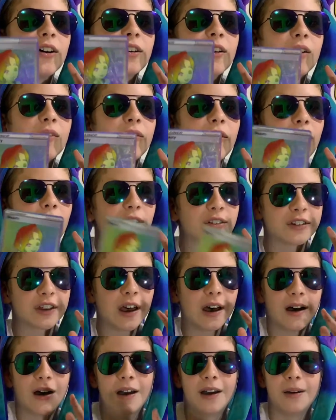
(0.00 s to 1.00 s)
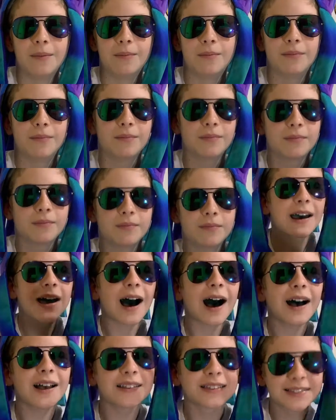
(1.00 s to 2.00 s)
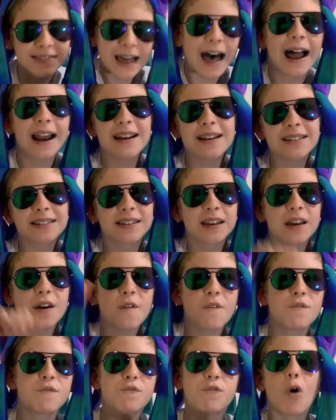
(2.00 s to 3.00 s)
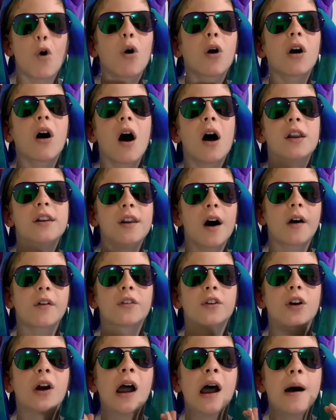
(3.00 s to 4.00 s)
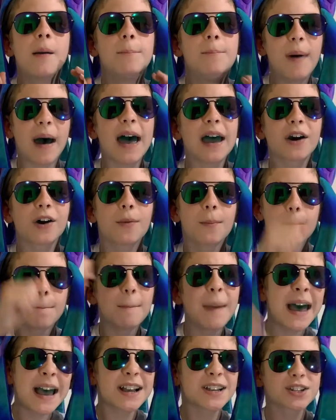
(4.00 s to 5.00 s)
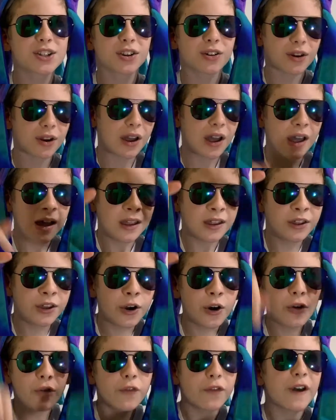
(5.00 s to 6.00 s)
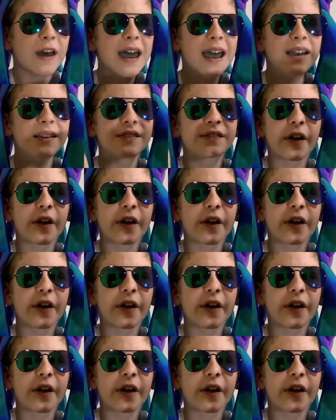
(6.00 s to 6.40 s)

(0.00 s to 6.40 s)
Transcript: of all time. Guys, that is it for another banger. Make sure you've hit the